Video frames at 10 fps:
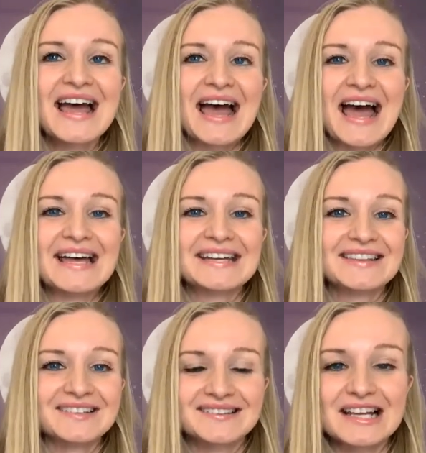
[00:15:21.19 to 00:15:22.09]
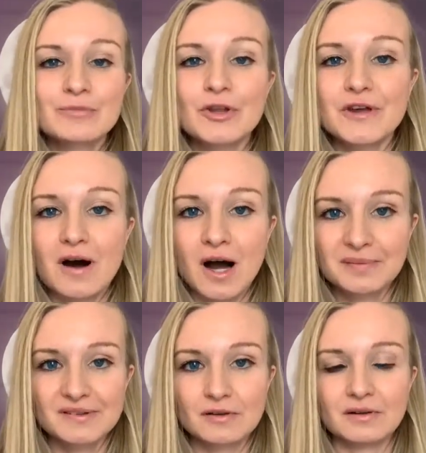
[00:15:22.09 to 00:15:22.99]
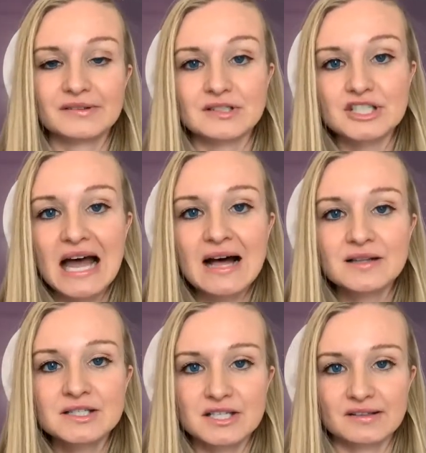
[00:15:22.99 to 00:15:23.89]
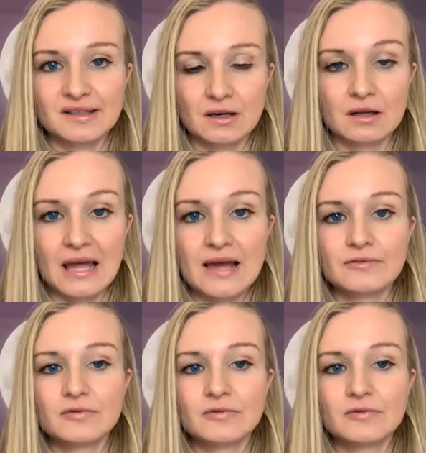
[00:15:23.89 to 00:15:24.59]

And the same with the obstacles and challenges in our life.